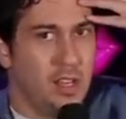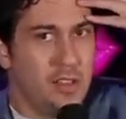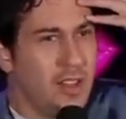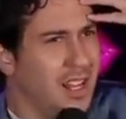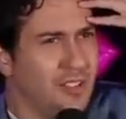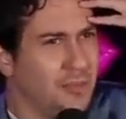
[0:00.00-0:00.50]

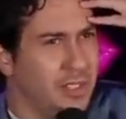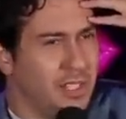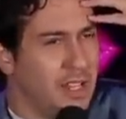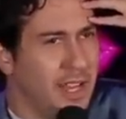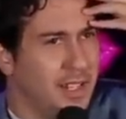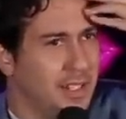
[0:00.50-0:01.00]
that I didn't really
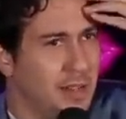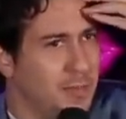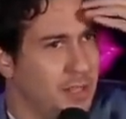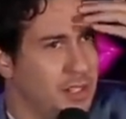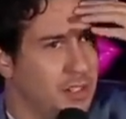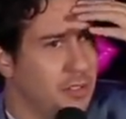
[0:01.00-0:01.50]
like that
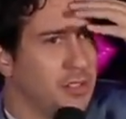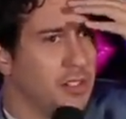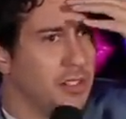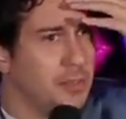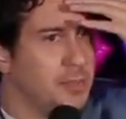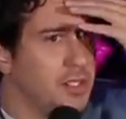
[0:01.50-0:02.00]
much,
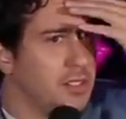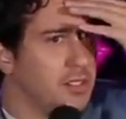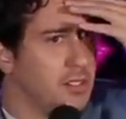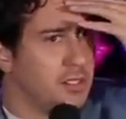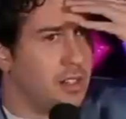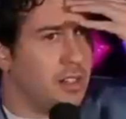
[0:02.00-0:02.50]
Eucalyptus,
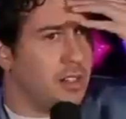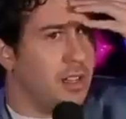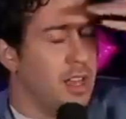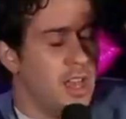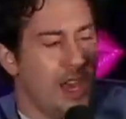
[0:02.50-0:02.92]
this song.